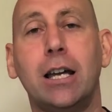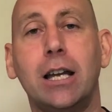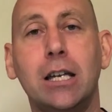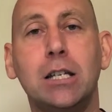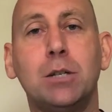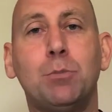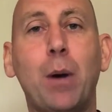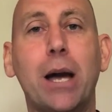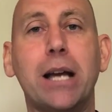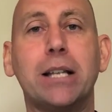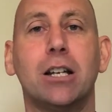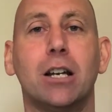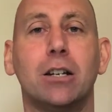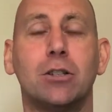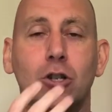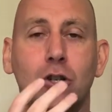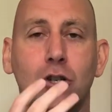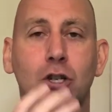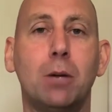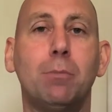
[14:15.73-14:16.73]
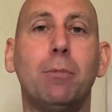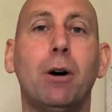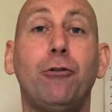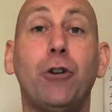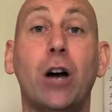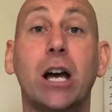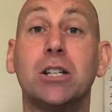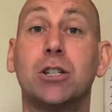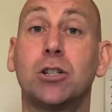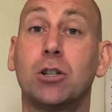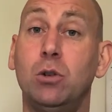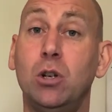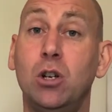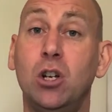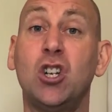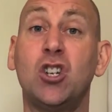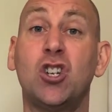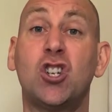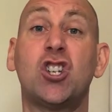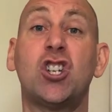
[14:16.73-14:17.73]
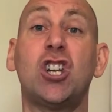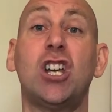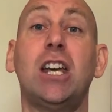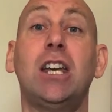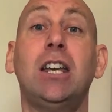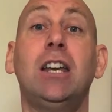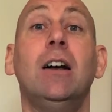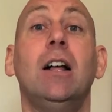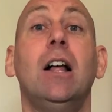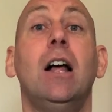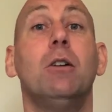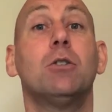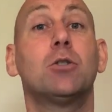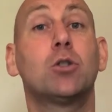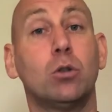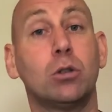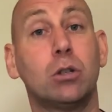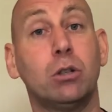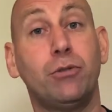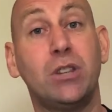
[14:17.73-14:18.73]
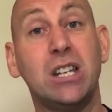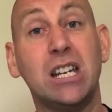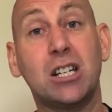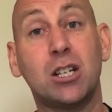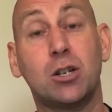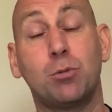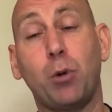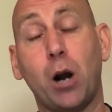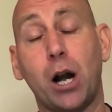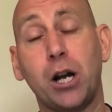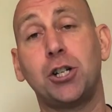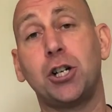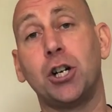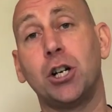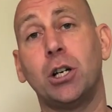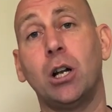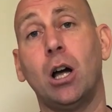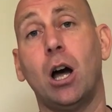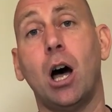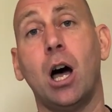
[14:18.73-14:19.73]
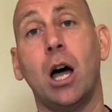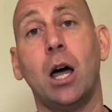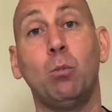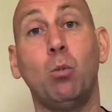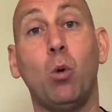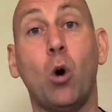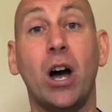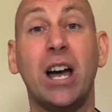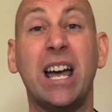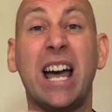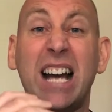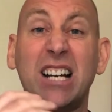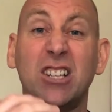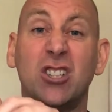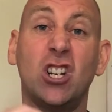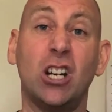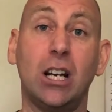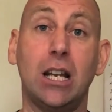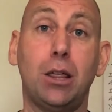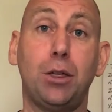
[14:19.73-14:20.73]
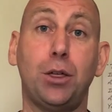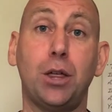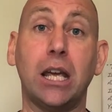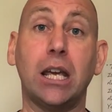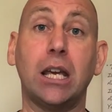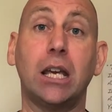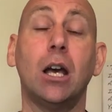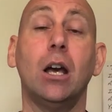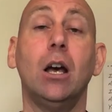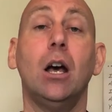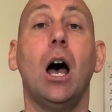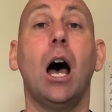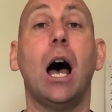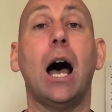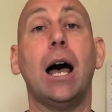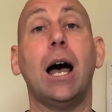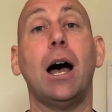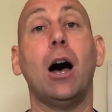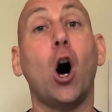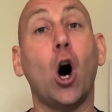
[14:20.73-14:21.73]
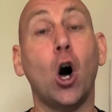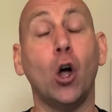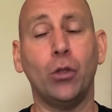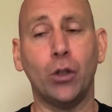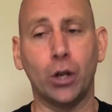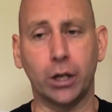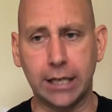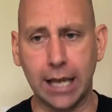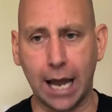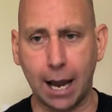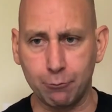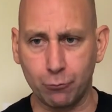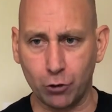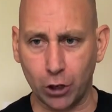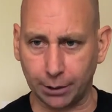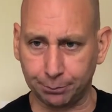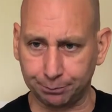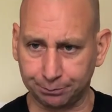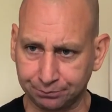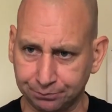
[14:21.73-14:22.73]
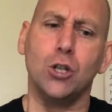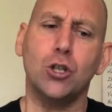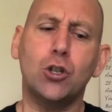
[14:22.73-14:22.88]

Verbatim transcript: is better to see my face so you can see sort of the expression and what I actually think uh, on the camera.